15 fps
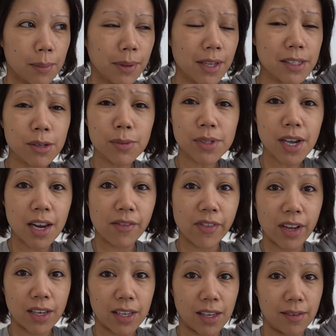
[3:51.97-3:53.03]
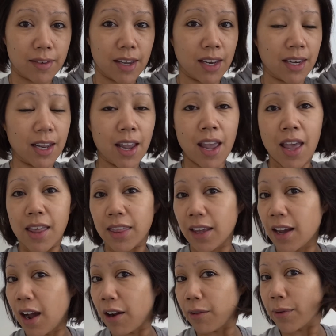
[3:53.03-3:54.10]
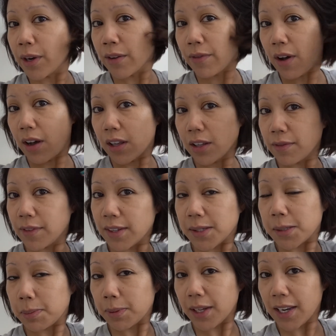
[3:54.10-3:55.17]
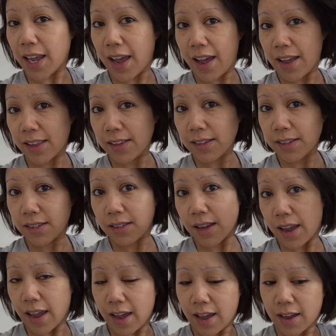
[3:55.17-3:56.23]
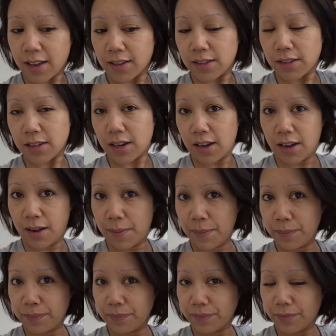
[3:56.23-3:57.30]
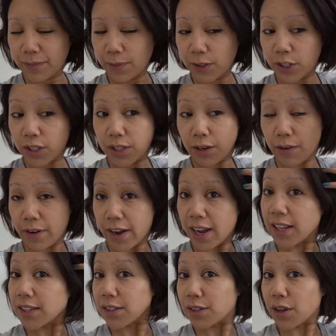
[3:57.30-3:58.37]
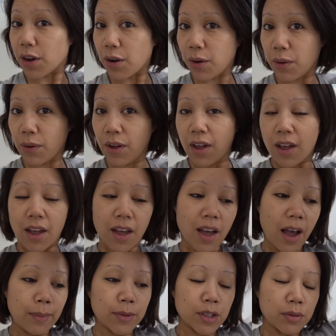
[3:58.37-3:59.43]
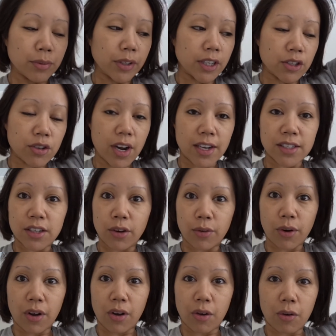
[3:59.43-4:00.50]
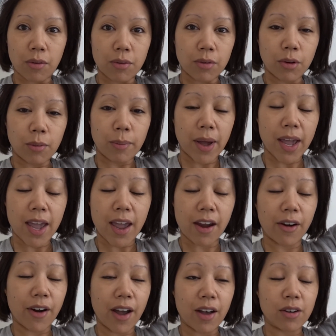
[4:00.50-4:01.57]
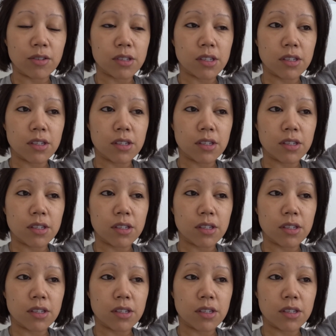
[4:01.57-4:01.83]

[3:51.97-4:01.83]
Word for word: Plus it was kind of uneven. They got rid of all of the split ends, and um, which is great. So I'm just really trying to grow my hair out.